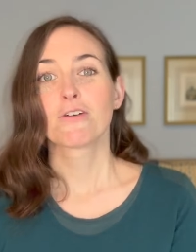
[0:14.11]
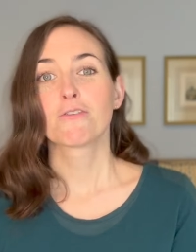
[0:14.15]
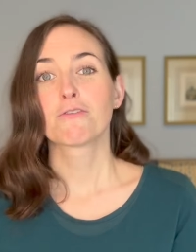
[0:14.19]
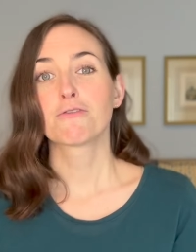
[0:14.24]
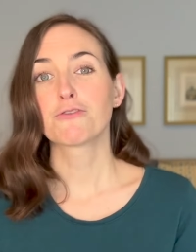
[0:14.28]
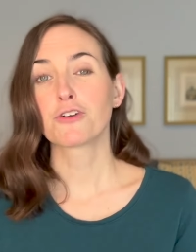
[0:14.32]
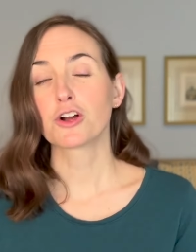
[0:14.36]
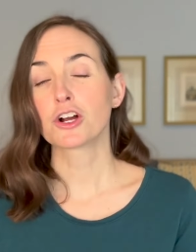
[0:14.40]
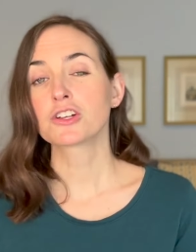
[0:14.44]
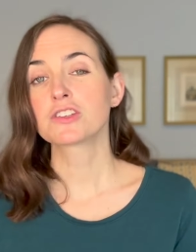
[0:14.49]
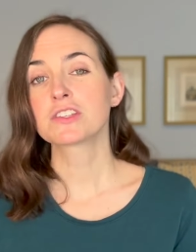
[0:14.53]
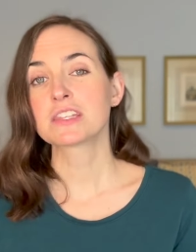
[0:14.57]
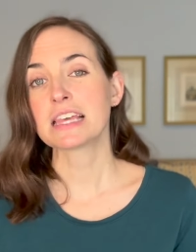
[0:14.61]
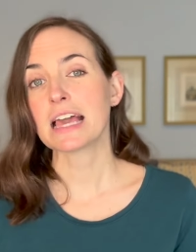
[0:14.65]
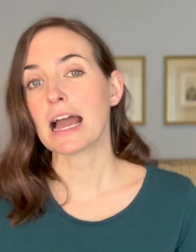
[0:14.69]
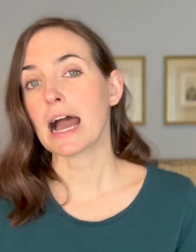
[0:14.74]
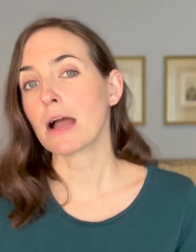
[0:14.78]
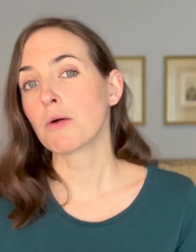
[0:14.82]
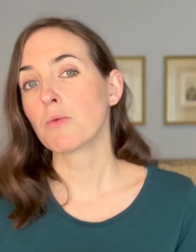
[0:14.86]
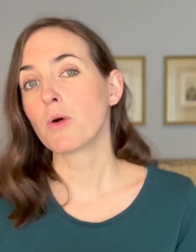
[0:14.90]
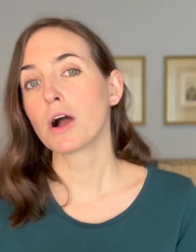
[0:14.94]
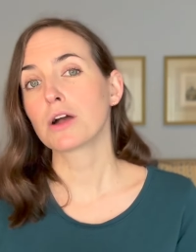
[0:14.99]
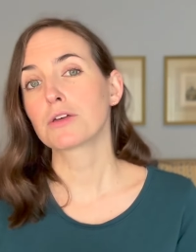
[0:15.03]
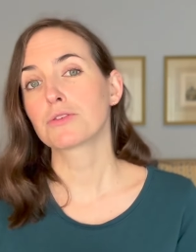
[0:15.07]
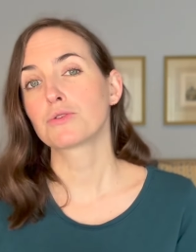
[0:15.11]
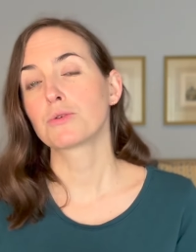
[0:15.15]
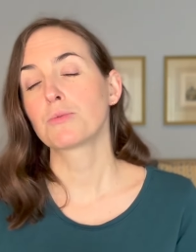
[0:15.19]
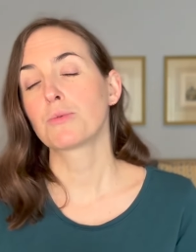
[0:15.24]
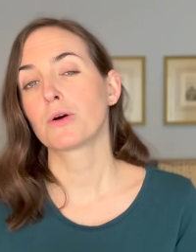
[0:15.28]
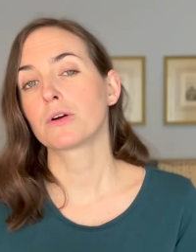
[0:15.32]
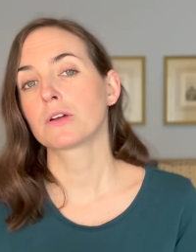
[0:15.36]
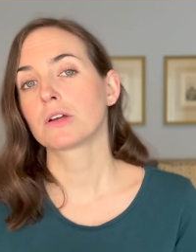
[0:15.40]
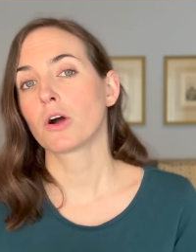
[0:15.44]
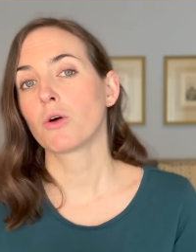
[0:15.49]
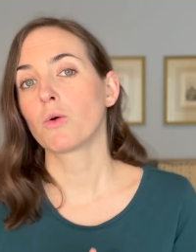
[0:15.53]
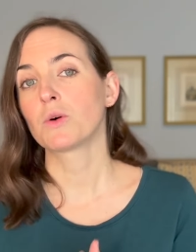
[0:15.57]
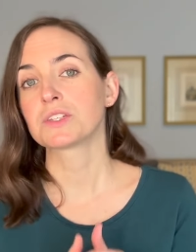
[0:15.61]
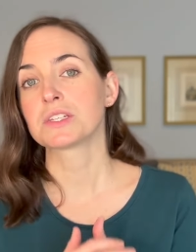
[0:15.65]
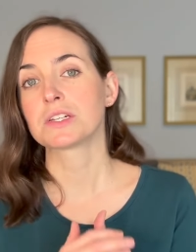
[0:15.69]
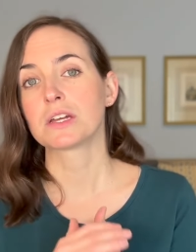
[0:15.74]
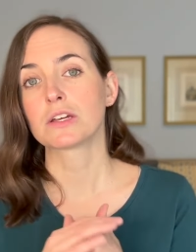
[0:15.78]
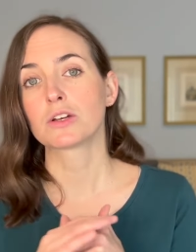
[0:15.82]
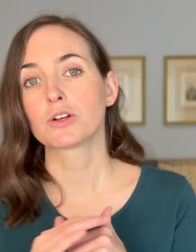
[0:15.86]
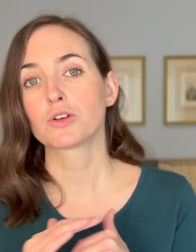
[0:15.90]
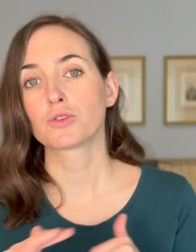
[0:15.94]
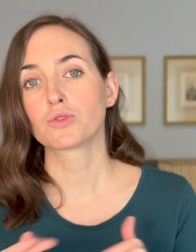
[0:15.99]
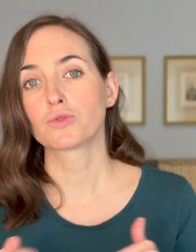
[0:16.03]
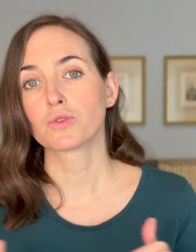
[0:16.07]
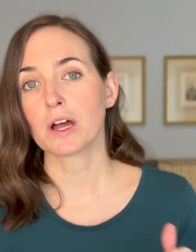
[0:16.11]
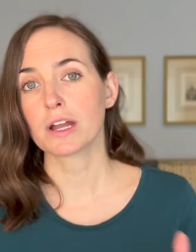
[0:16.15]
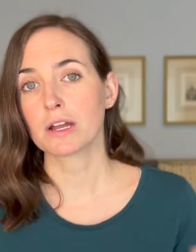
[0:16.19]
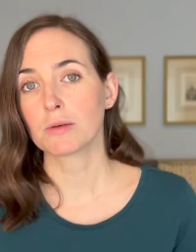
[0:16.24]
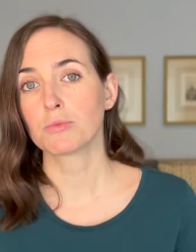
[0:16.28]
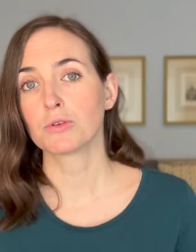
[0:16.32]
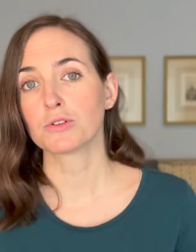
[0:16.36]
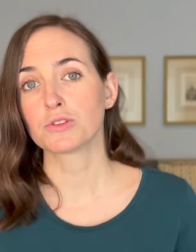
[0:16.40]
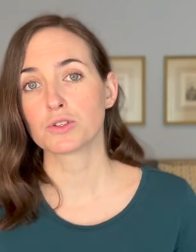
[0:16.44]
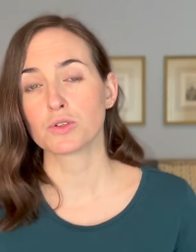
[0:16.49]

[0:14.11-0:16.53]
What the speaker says: First, the iWALK 3.0 was an incredible